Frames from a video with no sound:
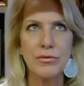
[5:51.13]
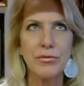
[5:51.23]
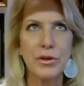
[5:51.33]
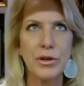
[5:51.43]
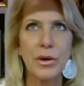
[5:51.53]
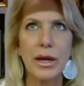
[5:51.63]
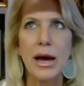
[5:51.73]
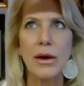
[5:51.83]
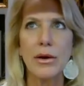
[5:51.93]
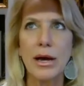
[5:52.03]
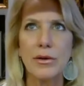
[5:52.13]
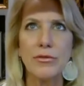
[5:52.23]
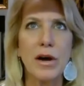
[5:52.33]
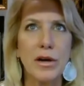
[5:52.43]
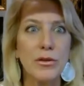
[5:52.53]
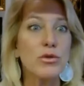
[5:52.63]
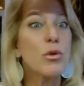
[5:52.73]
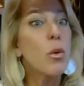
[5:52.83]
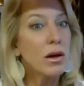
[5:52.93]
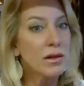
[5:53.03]
figuring out how to find those
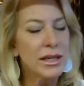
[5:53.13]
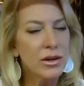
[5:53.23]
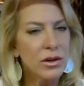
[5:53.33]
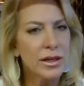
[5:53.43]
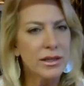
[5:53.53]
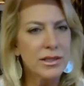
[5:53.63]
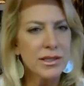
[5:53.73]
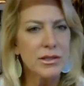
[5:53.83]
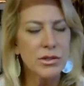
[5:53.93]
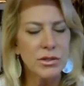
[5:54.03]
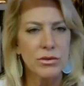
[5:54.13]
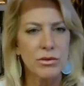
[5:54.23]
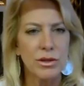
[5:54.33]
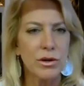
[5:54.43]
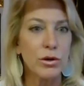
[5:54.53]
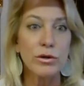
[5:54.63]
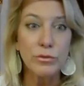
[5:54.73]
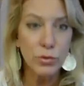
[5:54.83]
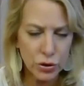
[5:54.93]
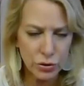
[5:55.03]
quality audiences so that our
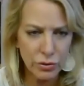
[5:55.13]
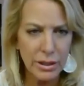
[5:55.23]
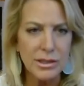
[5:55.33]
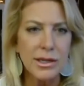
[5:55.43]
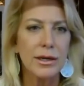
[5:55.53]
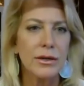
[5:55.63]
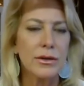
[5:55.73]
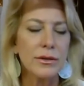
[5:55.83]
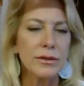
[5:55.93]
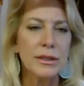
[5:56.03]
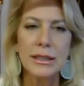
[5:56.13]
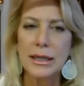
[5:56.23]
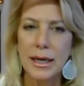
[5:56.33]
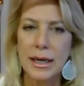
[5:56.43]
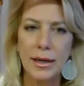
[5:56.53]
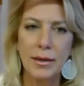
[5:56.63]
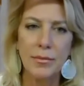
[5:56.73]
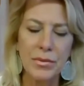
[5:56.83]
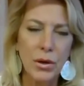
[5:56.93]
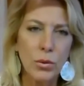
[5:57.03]
conversion rate's higher,
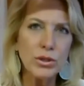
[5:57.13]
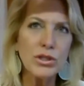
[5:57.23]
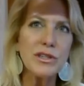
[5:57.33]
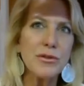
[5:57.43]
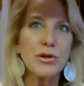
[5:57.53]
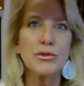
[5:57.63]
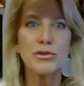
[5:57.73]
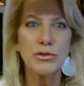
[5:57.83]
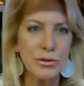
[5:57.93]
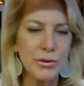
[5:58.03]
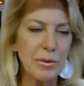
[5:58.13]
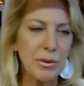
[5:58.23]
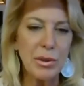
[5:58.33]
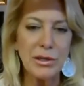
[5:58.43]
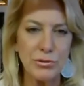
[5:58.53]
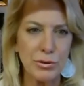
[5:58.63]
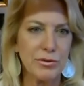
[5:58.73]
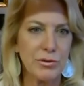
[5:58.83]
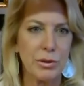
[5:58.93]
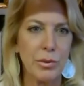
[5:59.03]
which is difficult to do. I mean, we can do
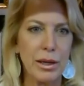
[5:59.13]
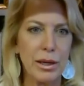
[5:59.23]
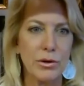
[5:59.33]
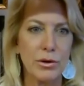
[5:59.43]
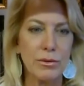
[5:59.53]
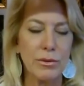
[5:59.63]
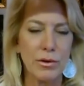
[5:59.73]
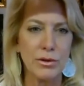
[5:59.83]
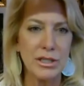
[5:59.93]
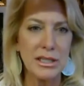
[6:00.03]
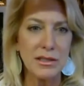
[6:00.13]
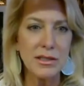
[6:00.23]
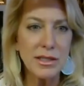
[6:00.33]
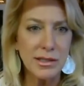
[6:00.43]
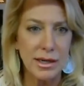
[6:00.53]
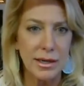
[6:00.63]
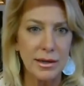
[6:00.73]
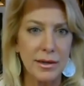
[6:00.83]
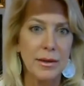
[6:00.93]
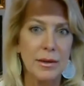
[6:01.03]
it very well on our D2C
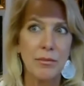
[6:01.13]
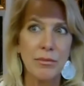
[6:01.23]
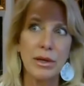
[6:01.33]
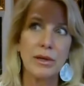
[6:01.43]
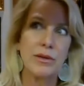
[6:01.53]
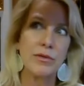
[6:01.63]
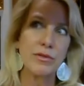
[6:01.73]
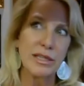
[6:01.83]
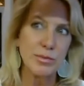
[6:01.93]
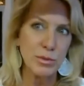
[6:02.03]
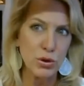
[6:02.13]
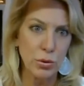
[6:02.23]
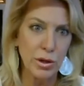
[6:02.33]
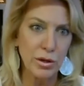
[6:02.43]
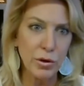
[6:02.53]
site, but the vast majority